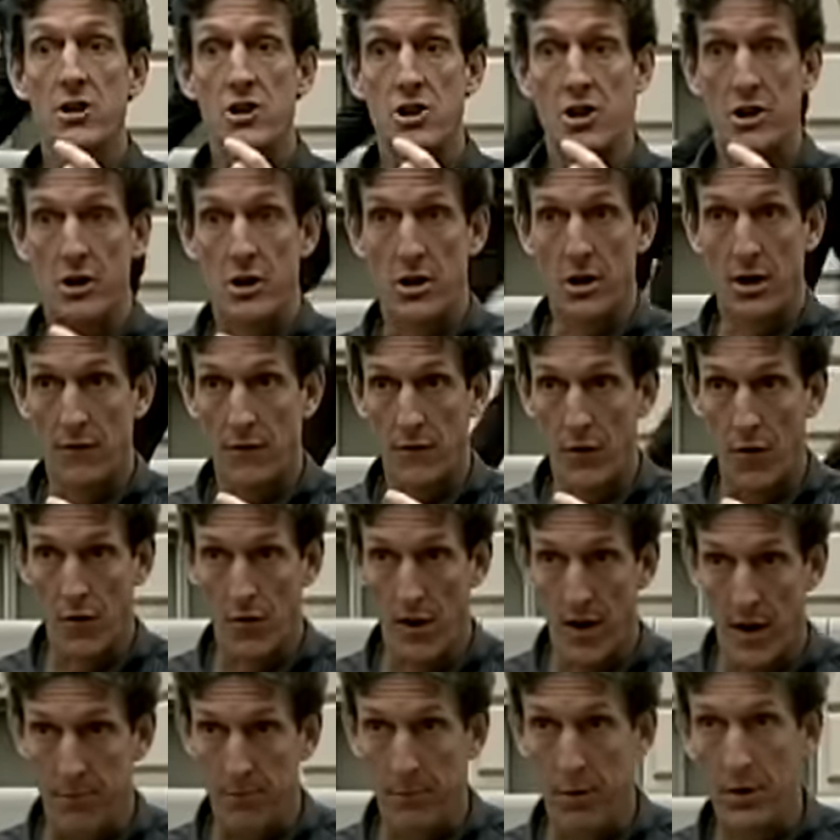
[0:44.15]
to
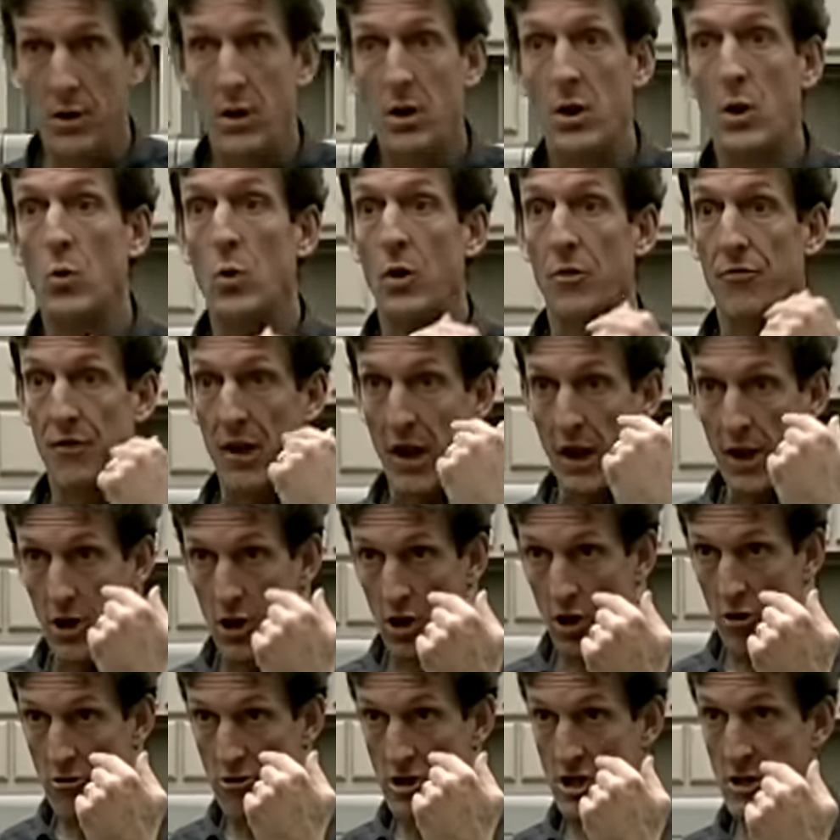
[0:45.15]
cover up what they
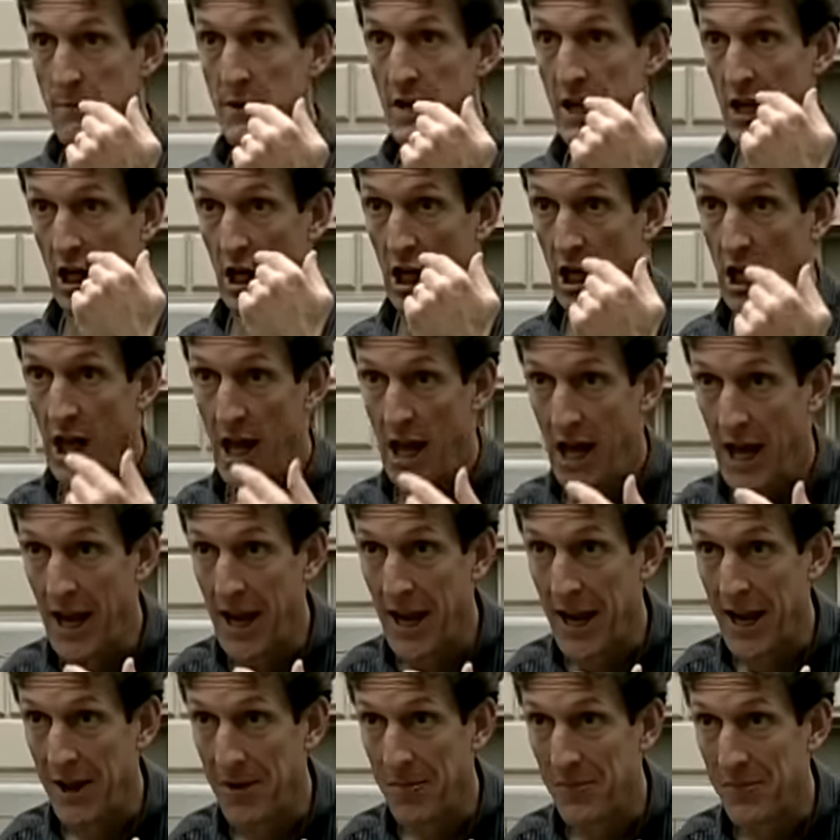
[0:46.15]
know to be a
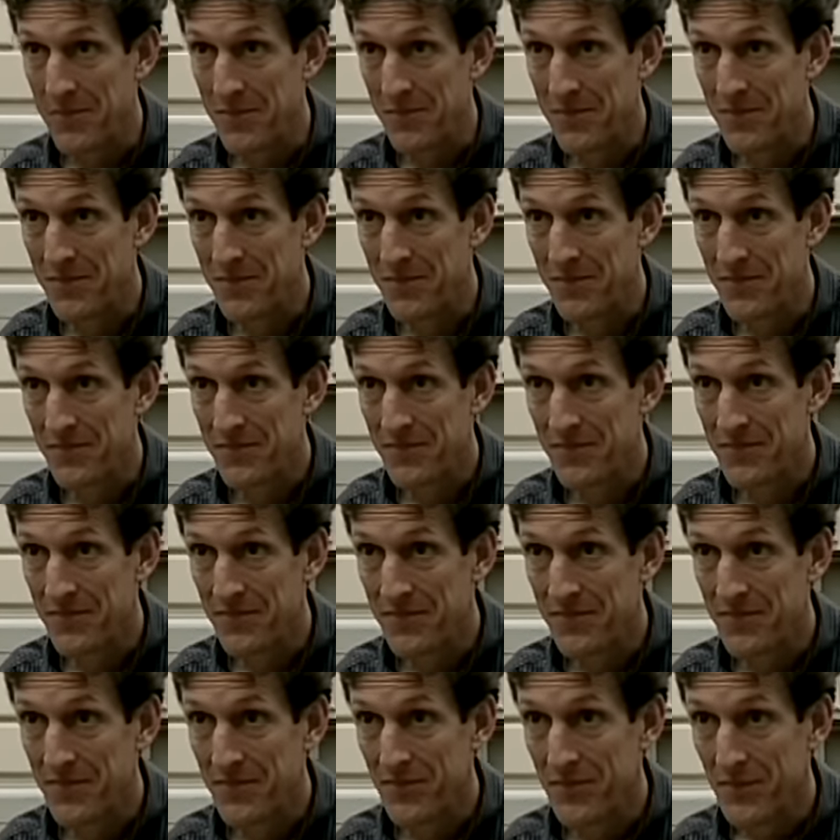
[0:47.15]
lie.
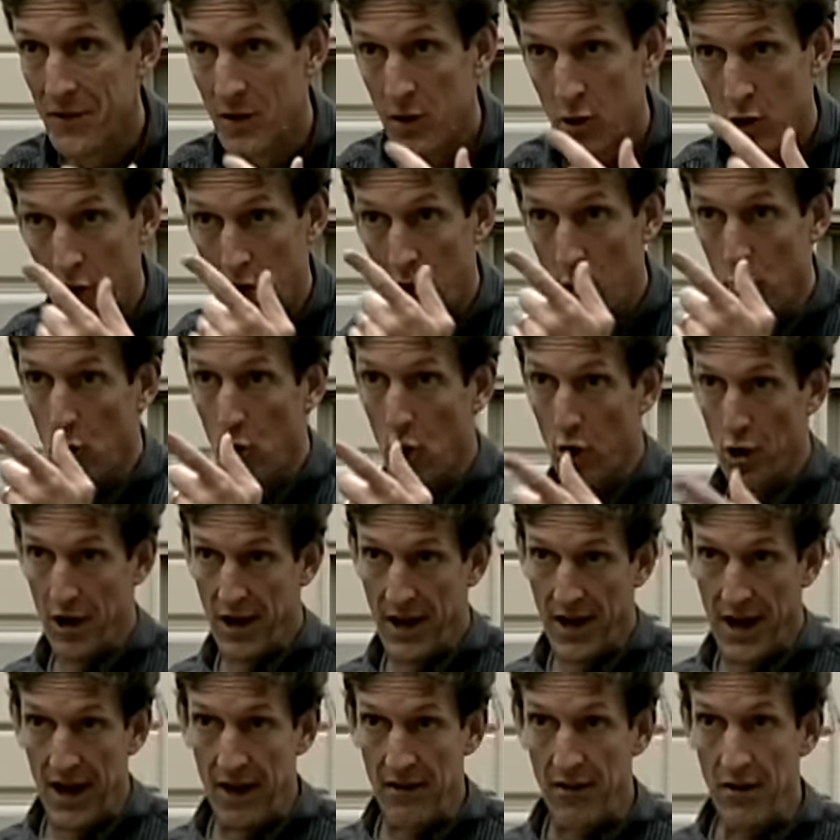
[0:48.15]
Look at
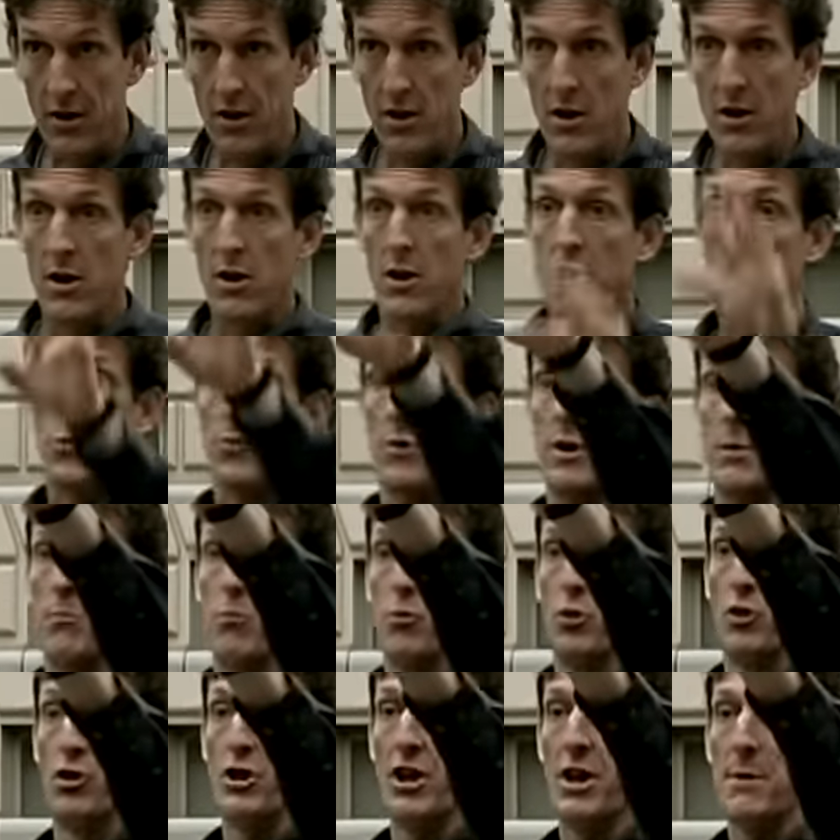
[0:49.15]
Watergate. Three
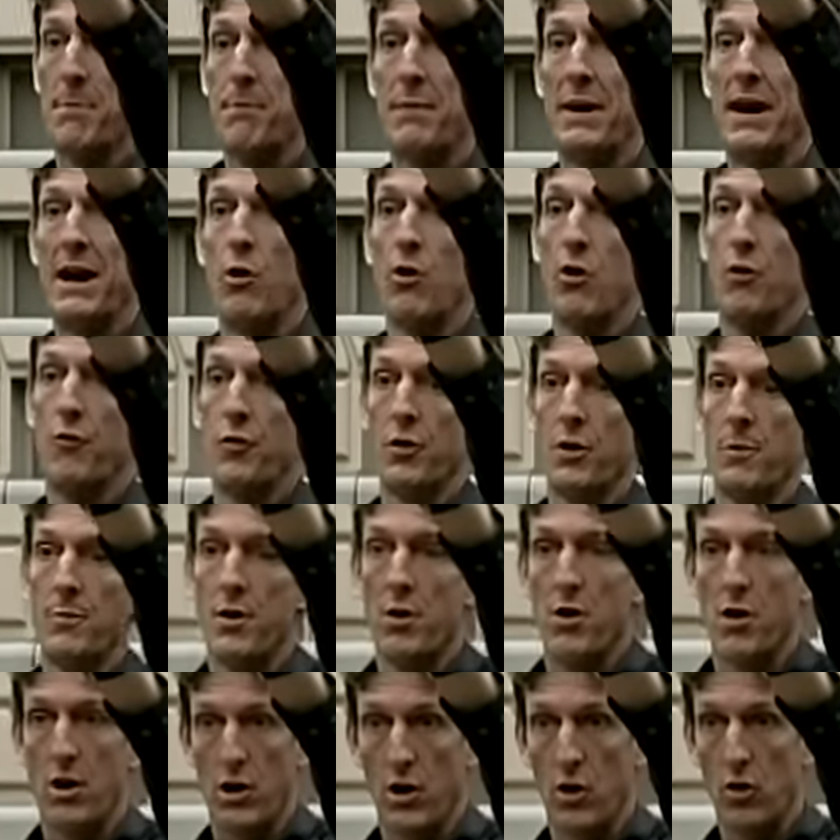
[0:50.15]
brilliant, powerful
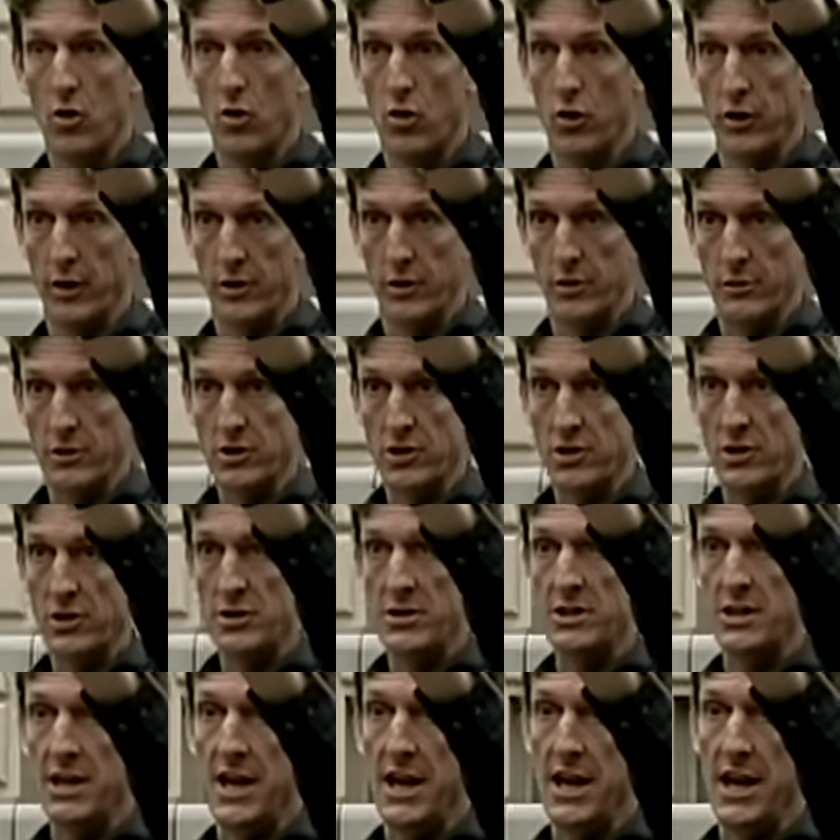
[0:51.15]
American lawyers,
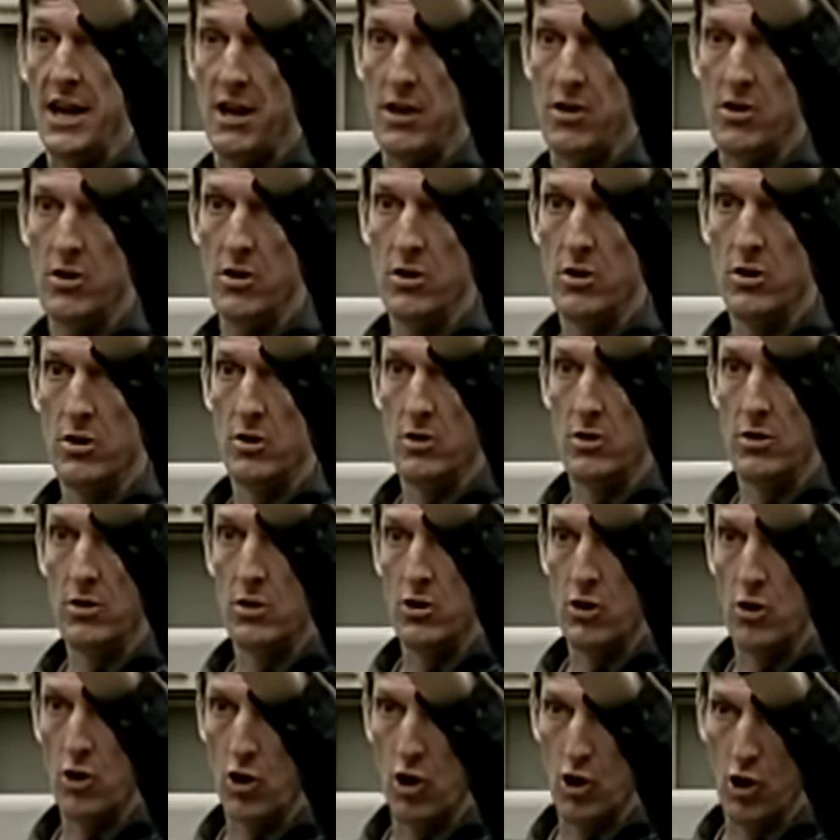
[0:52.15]
Dean,
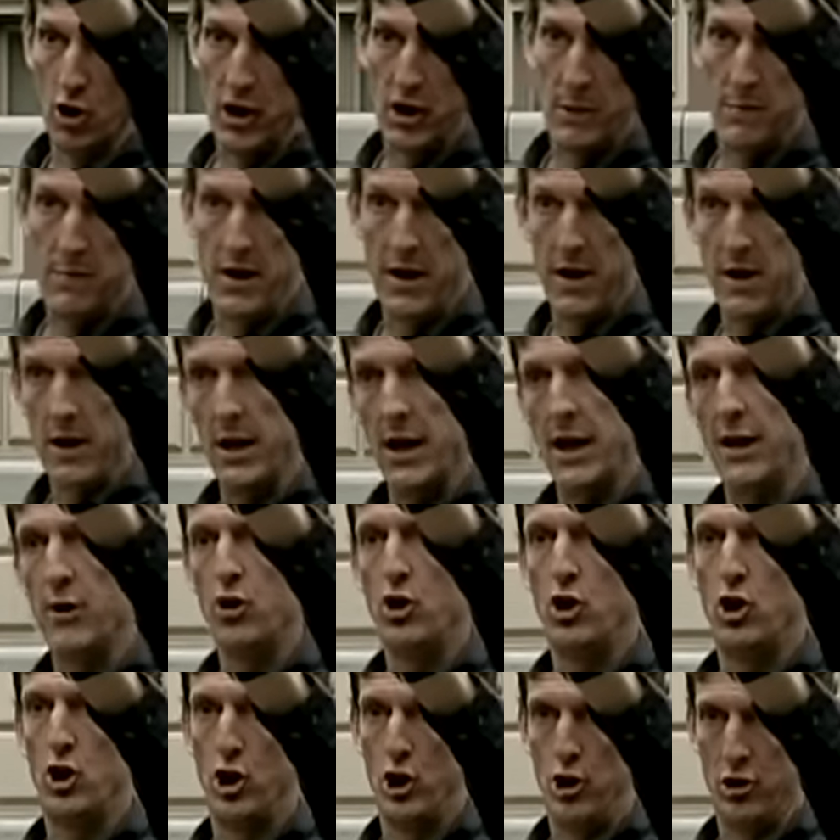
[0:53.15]
Ehrlichman, and
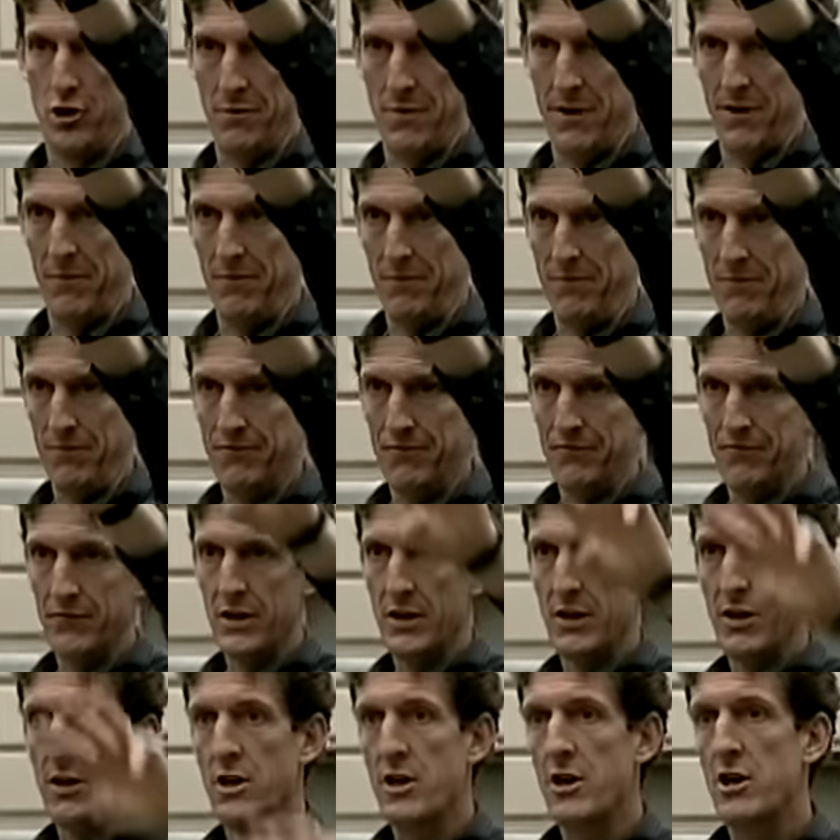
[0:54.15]
Haldeman,
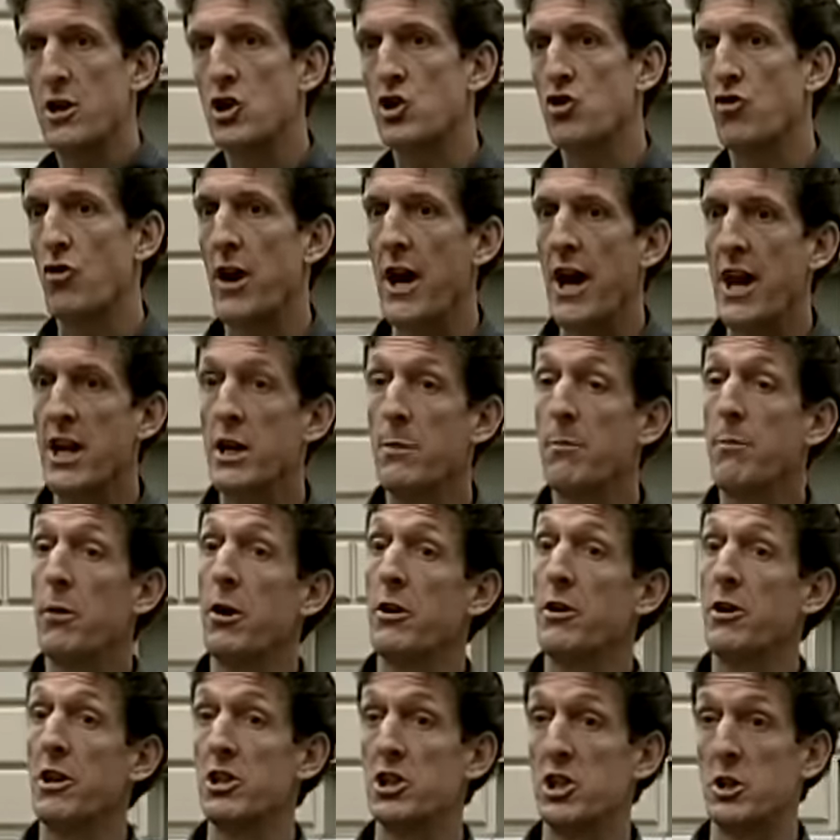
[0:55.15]
tried to
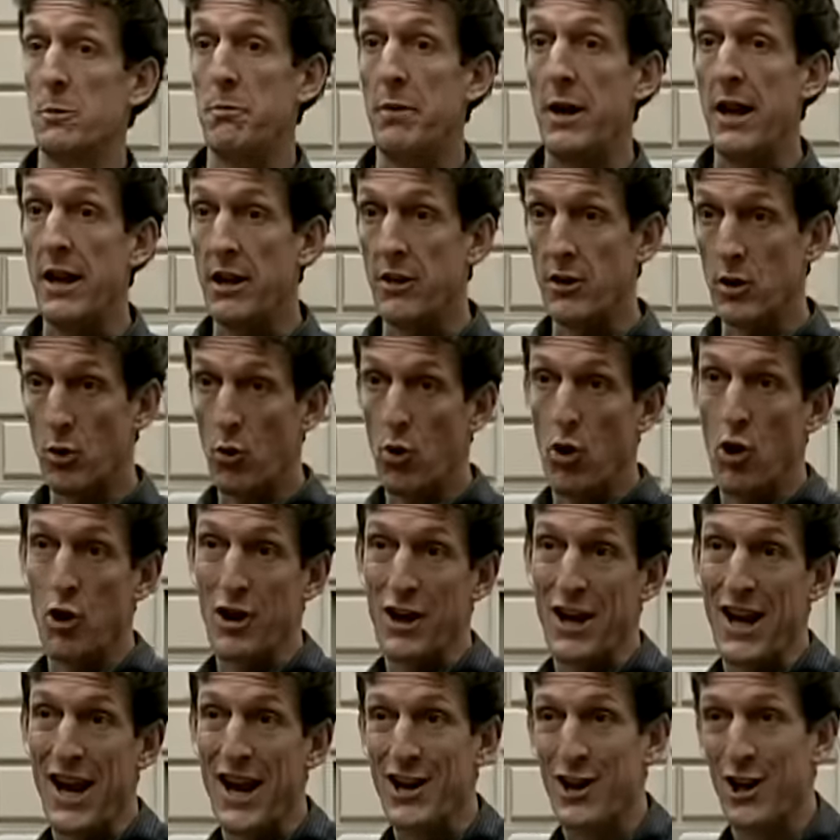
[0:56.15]
participate in the
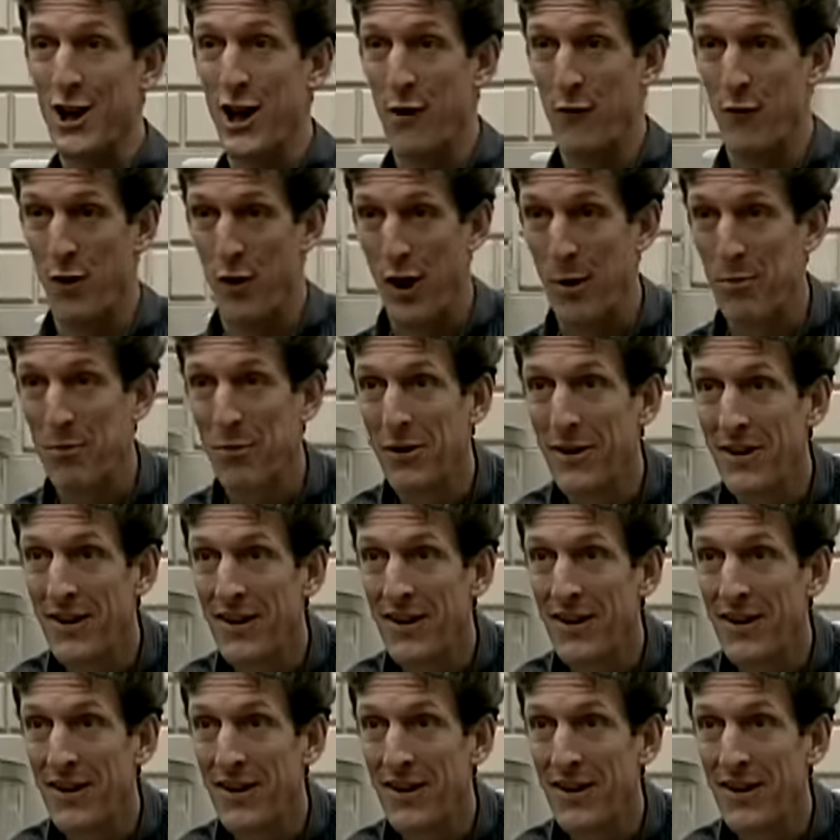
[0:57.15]
Watergate cover-up.